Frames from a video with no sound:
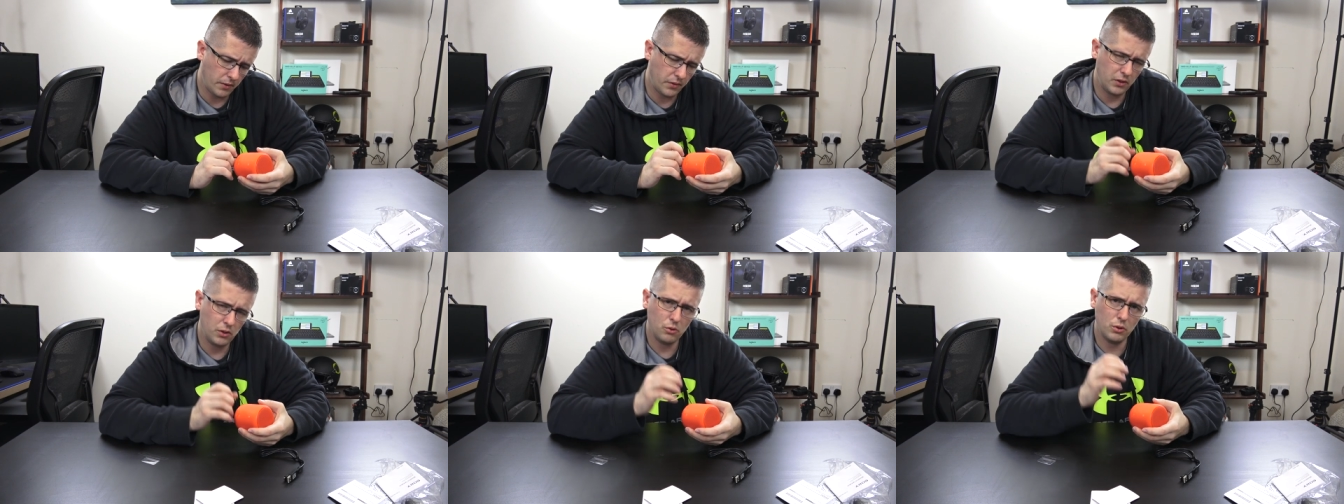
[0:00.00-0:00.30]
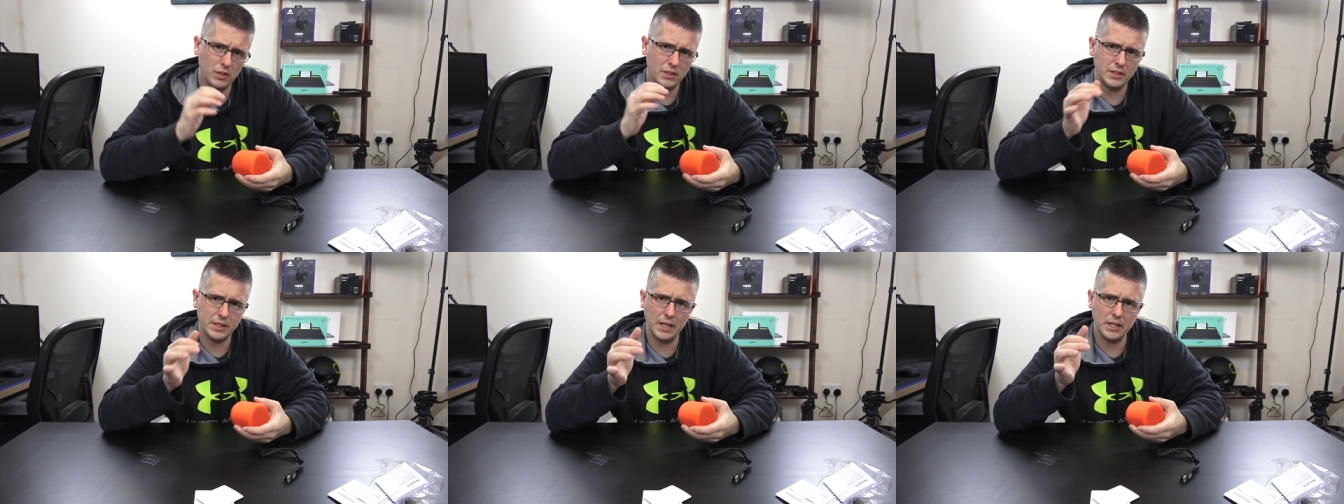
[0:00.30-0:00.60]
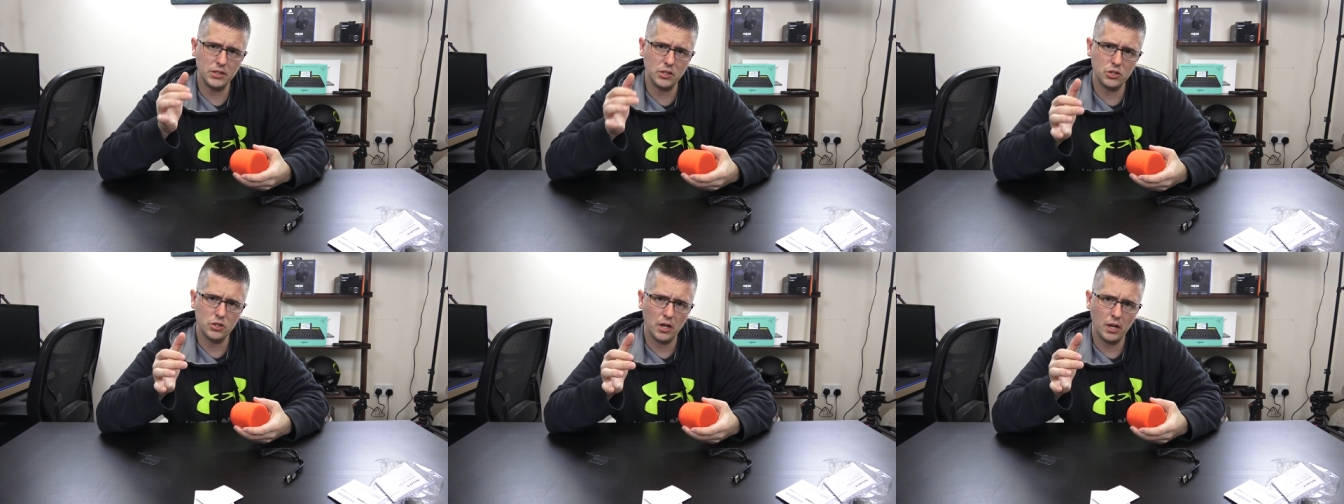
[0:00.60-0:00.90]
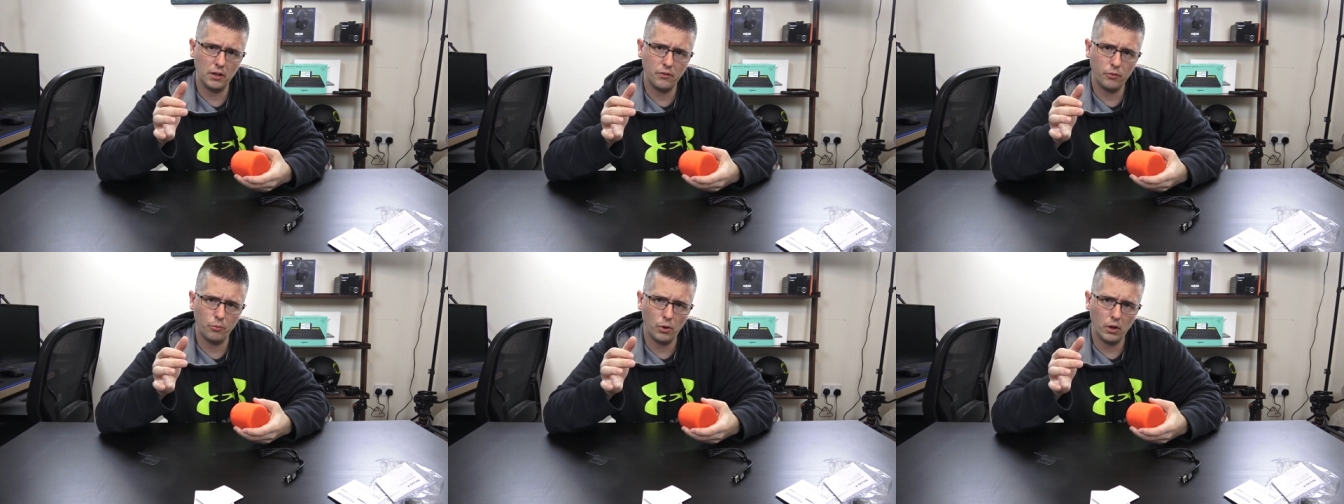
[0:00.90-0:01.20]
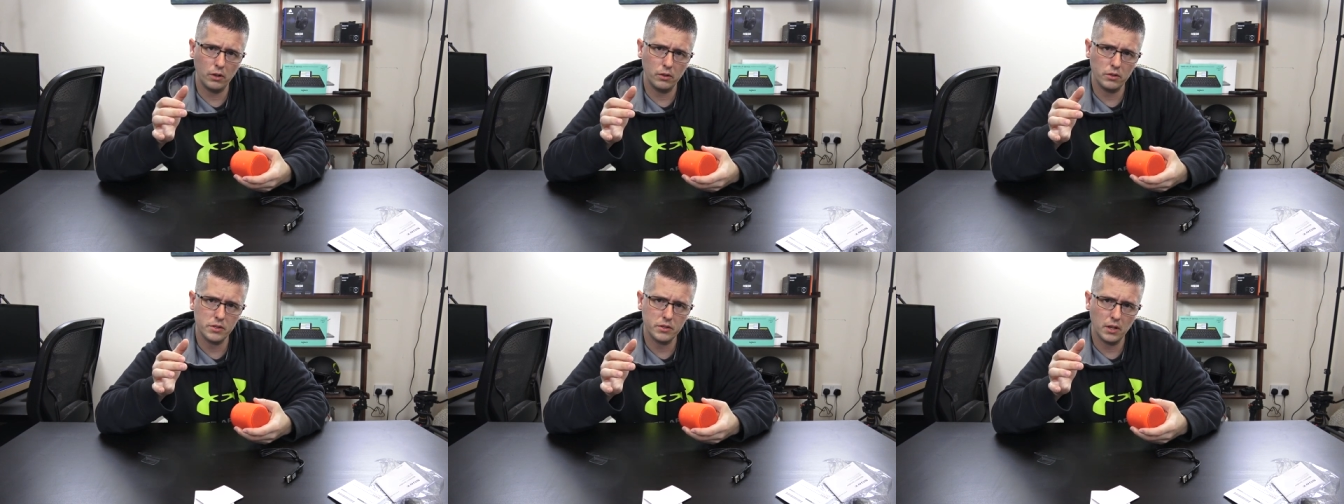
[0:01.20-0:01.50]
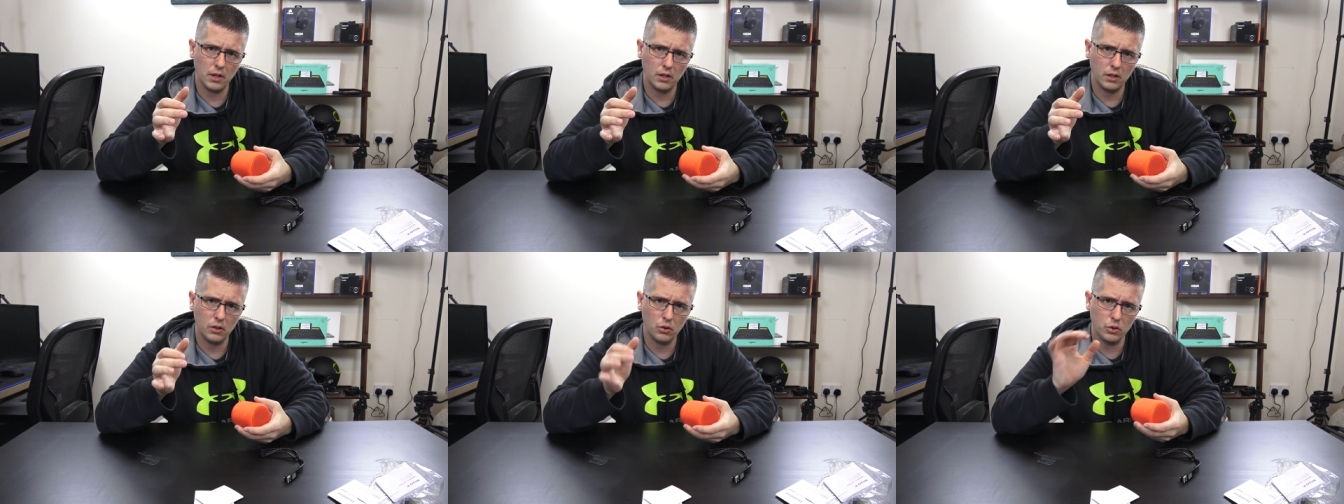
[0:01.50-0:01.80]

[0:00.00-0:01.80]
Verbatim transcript: I think you can daisy chain from what I understand.